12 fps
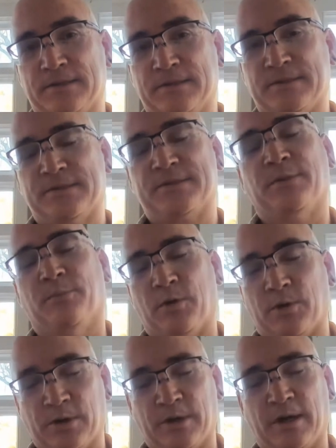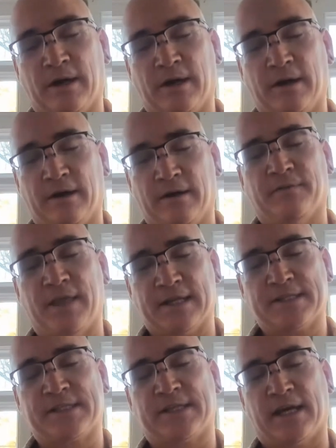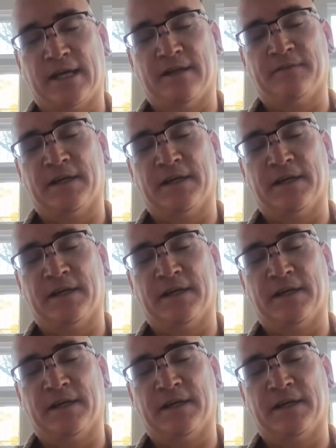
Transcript: some more of that style of